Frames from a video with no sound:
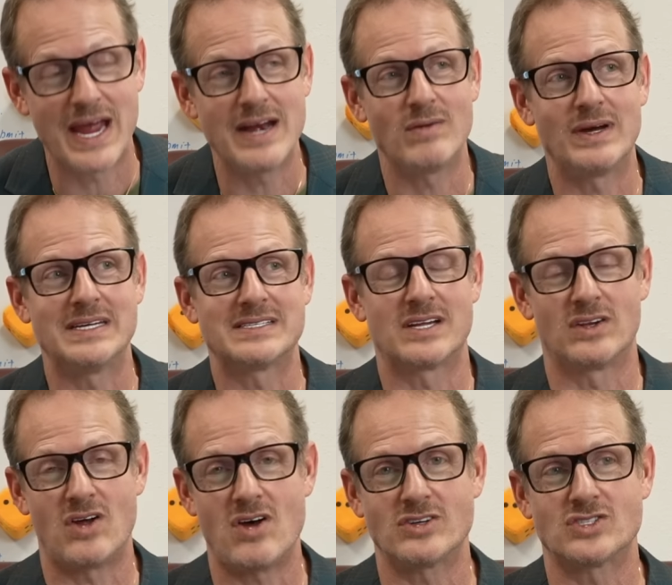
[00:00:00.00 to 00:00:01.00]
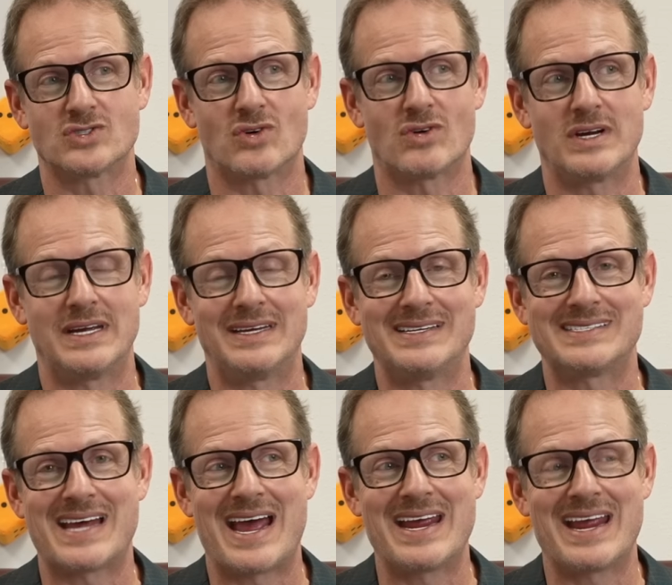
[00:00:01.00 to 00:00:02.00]
Anyways, the long story is
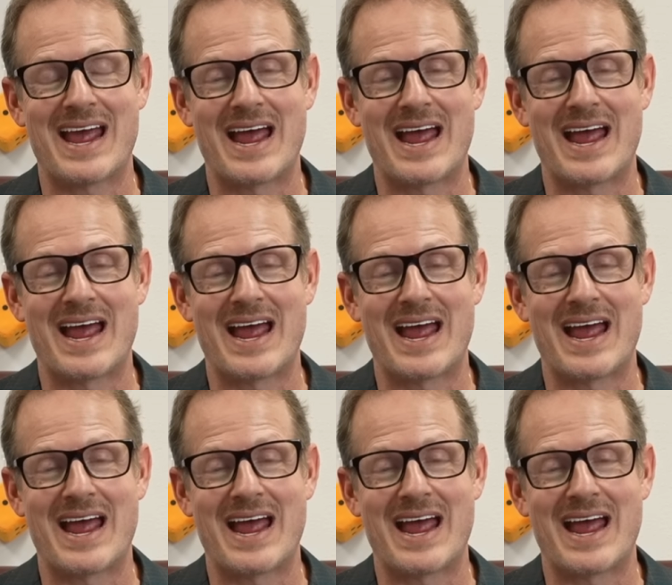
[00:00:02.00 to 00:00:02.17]
I